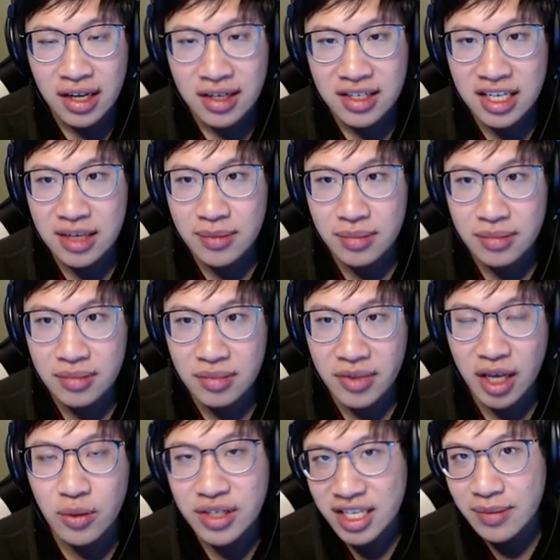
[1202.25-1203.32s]
Team
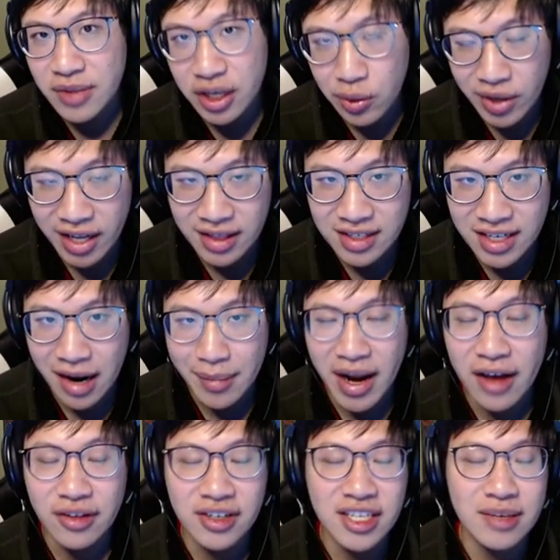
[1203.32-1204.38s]
they were Team Liquid at the time, now
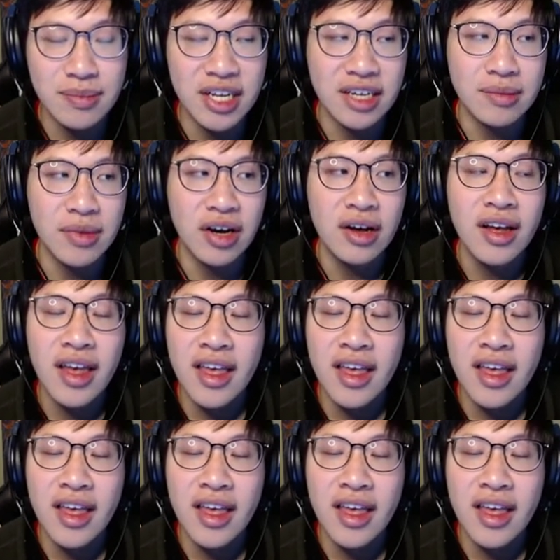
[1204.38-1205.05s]
they're Team Nigma.